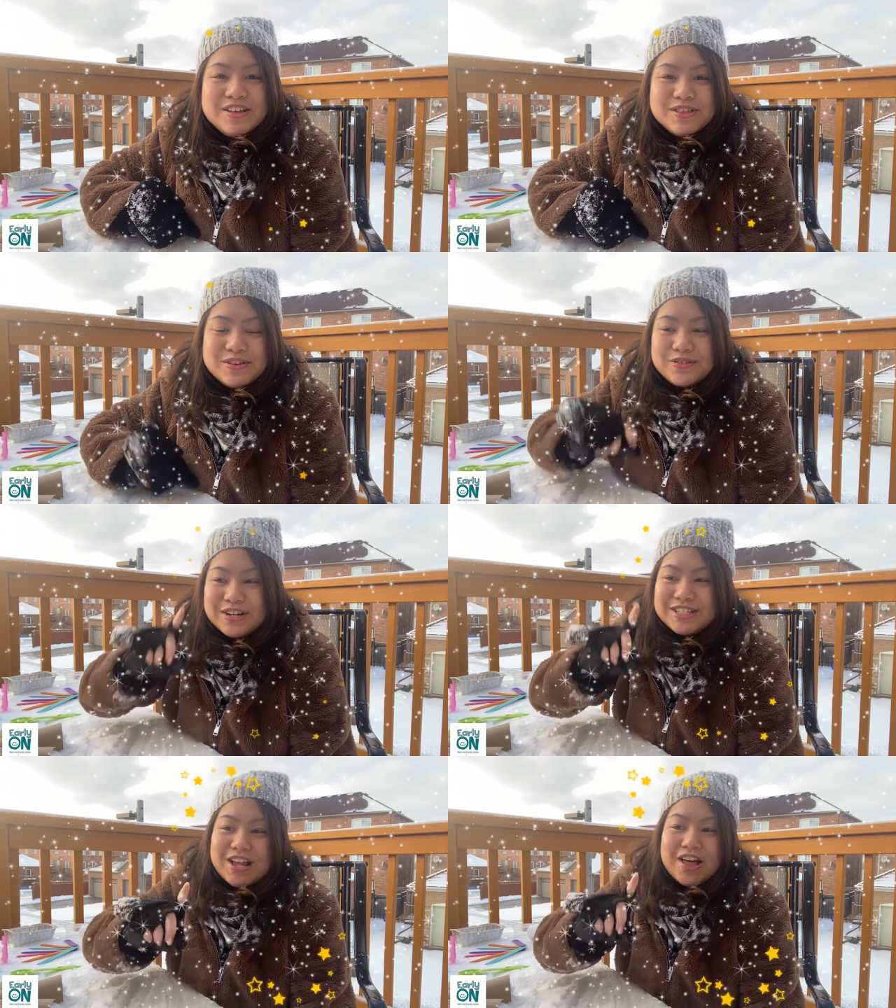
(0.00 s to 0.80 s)
The
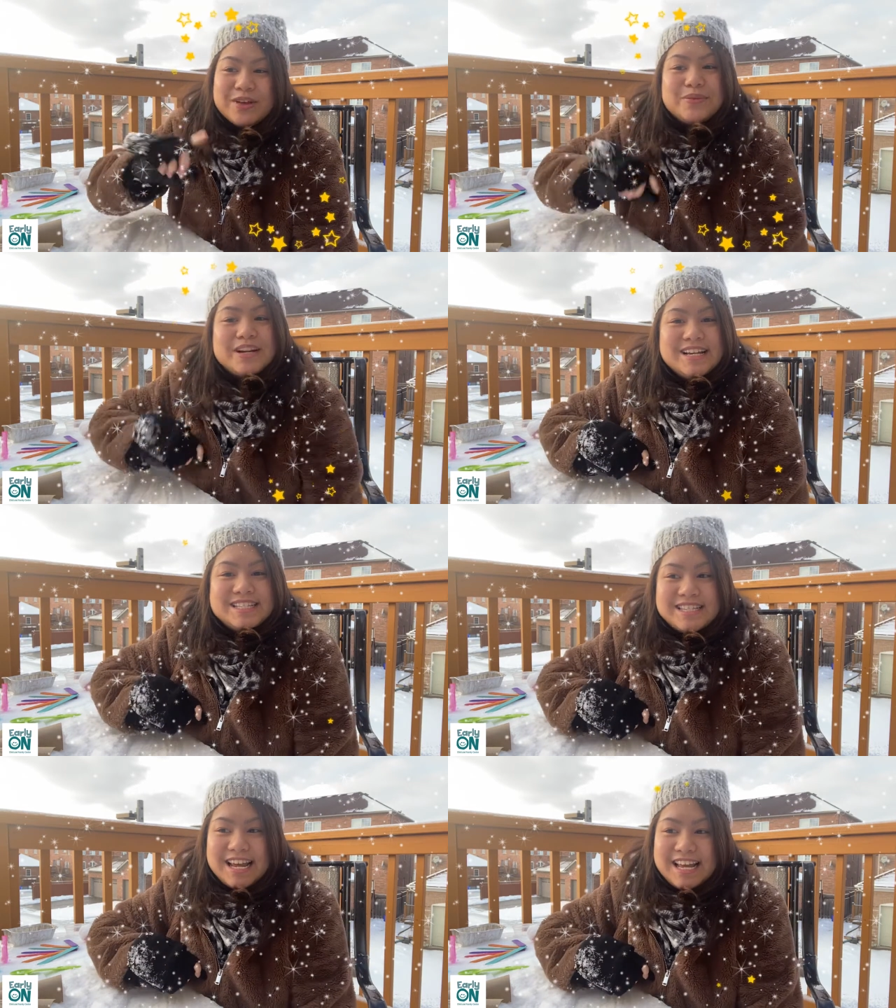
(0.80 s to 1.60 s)
first song that we're going to
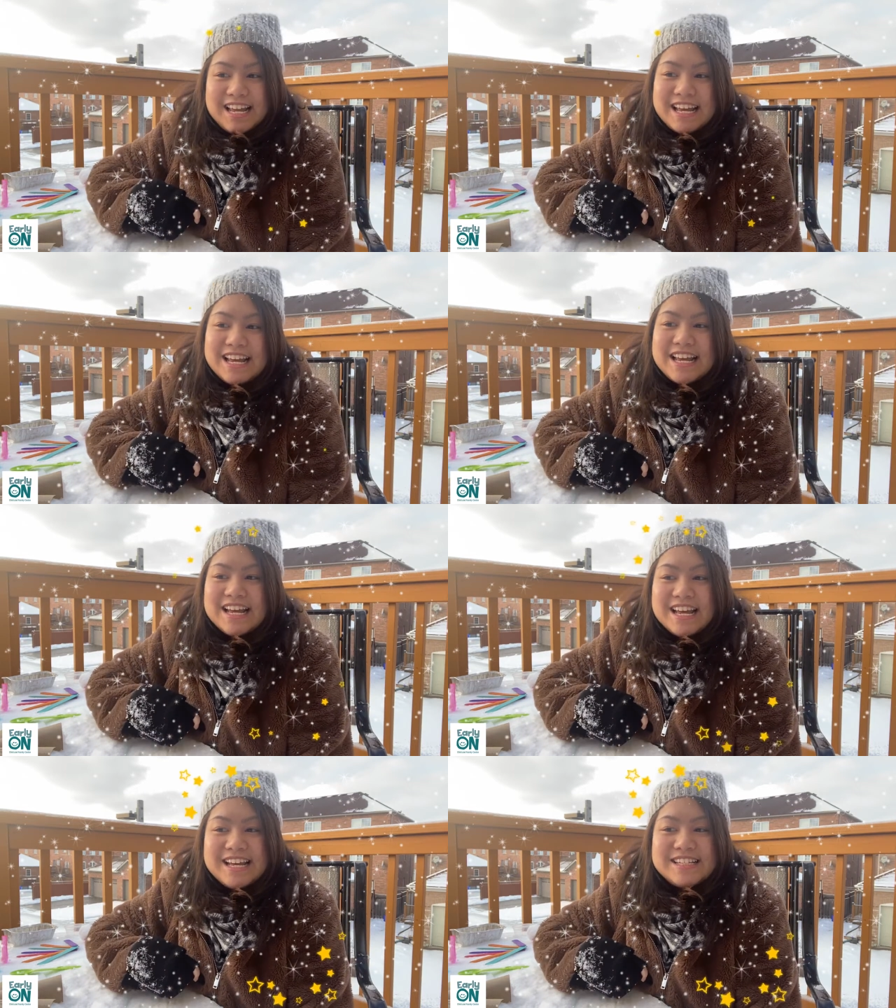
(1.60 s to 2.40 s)
sing
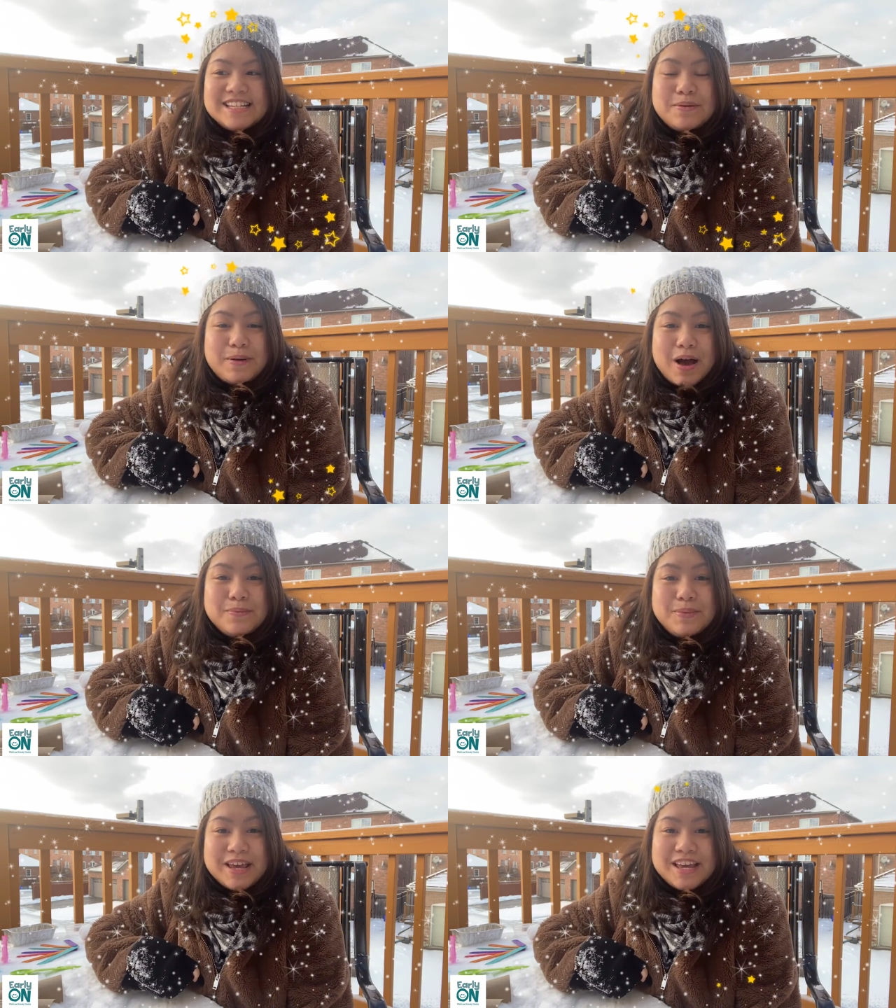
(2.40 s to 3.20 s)
is
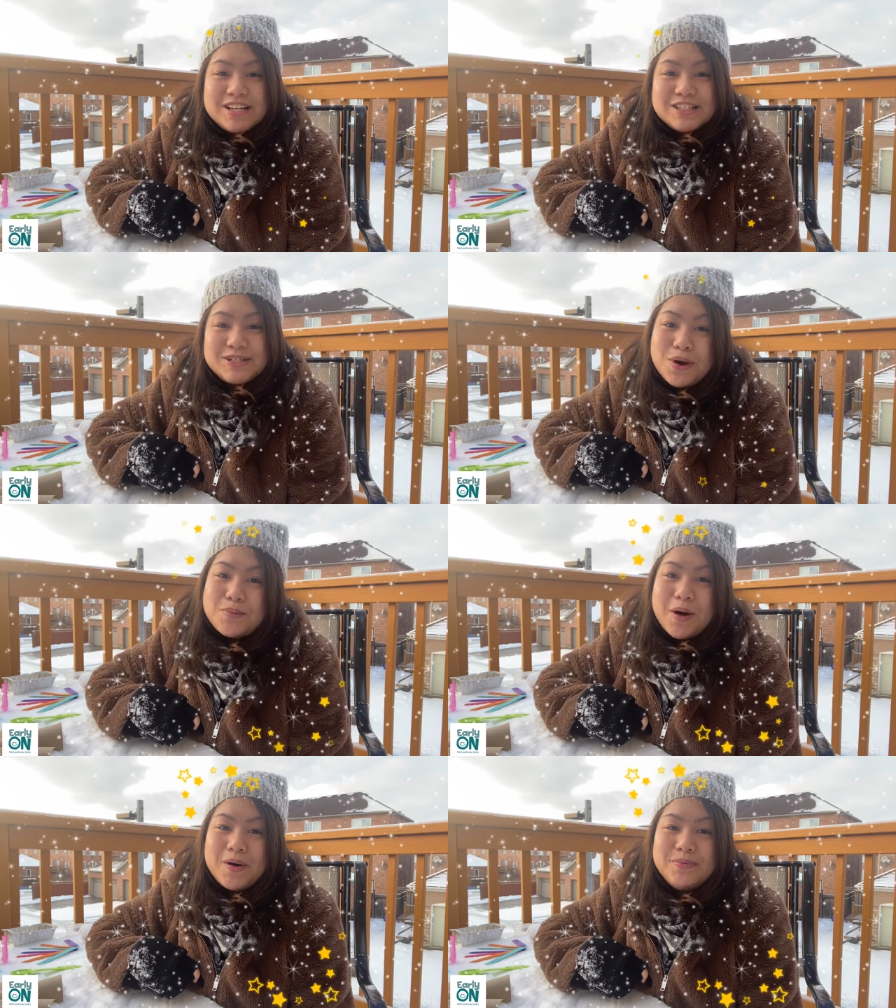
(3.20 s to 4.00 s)
about making a
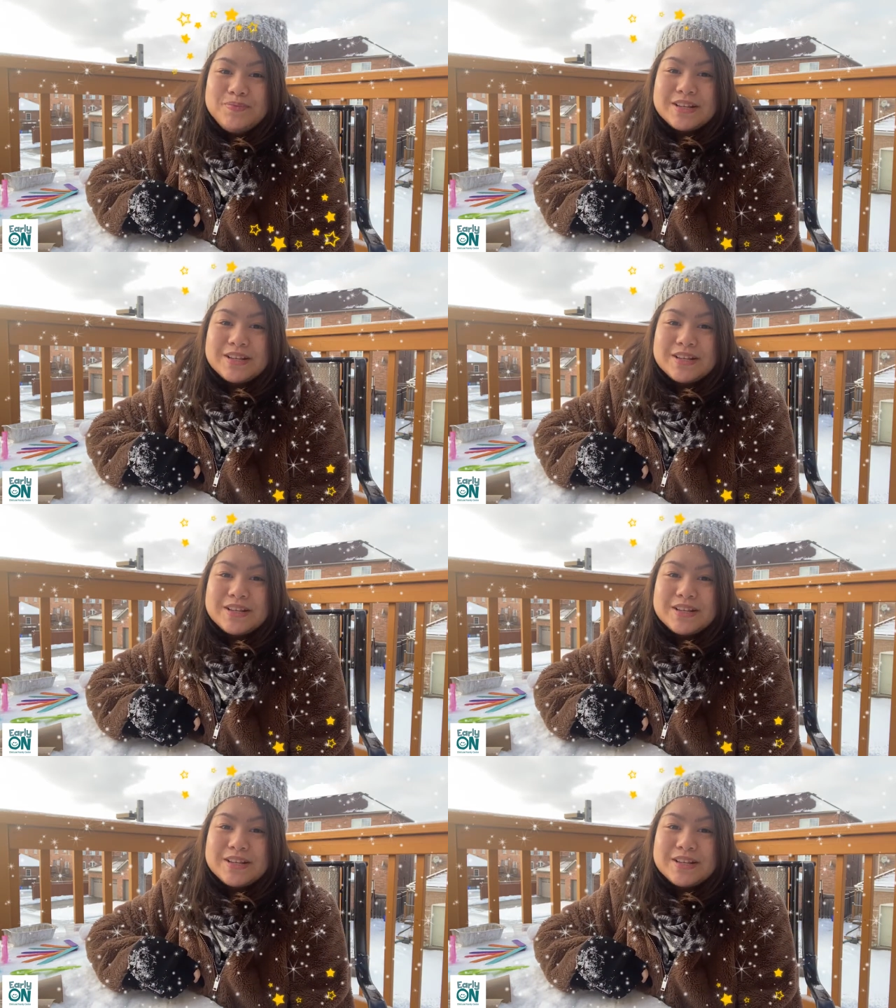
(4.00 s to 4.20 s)
snowball.